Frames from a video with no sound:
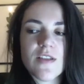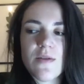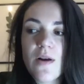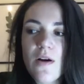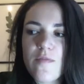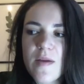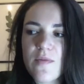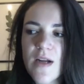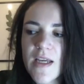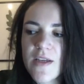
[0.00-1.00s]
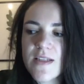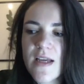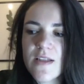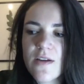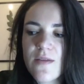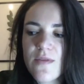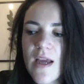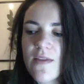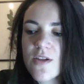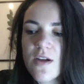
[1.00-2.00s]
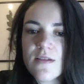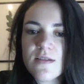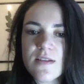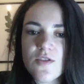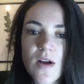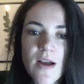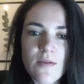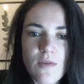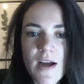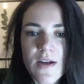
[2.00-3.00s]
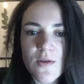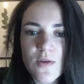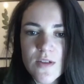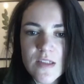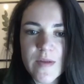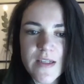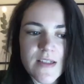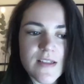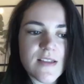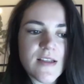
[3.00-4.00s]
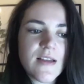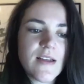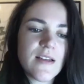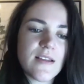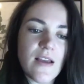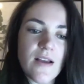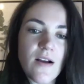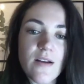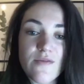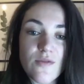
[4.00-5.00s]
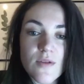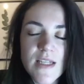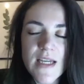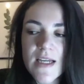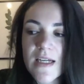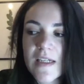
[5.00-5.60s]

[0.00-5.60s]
So a lot of people, like you said, don't even get the chance to try and ride a horse because they can't afford it.